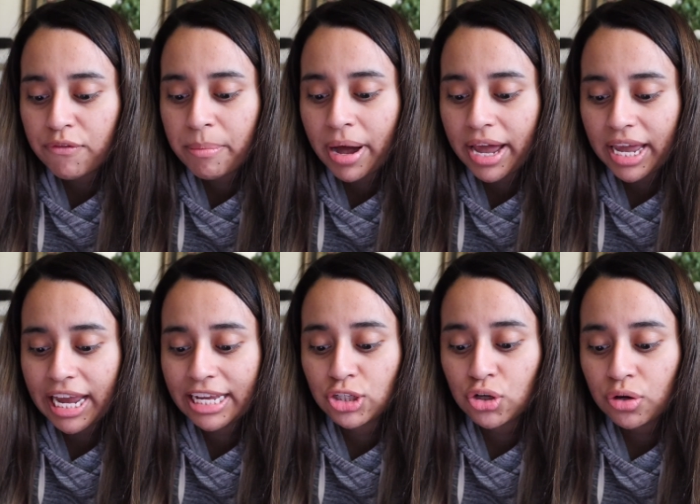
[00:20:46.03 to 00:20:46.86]
for my
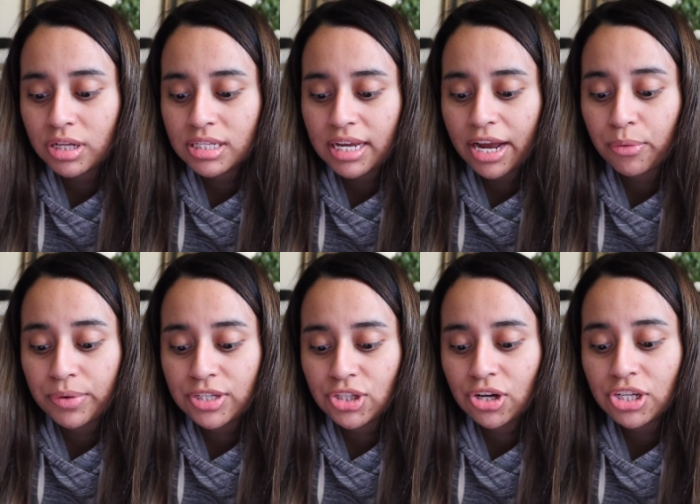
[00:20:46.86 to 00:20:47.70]
intro to psych
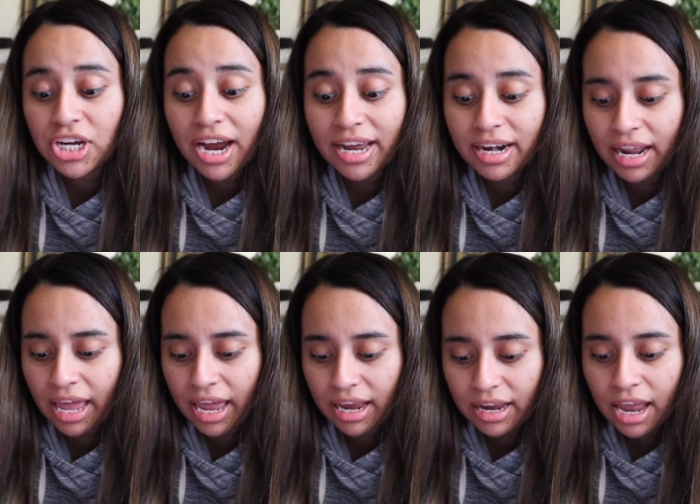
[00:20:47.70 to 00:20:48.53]
research i got an
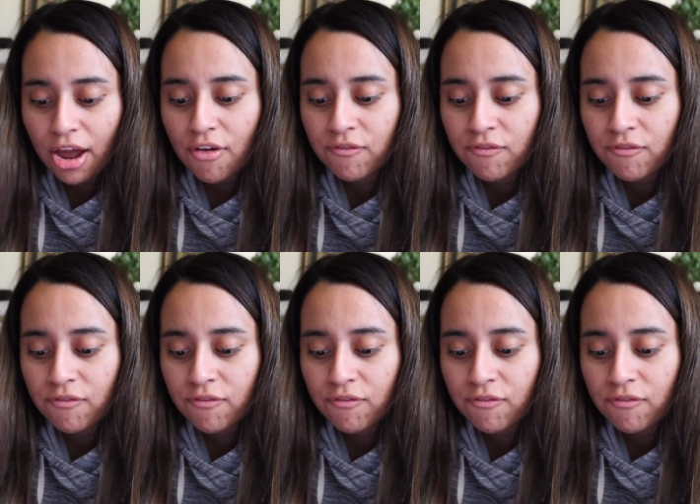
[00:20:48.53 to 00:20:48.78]
a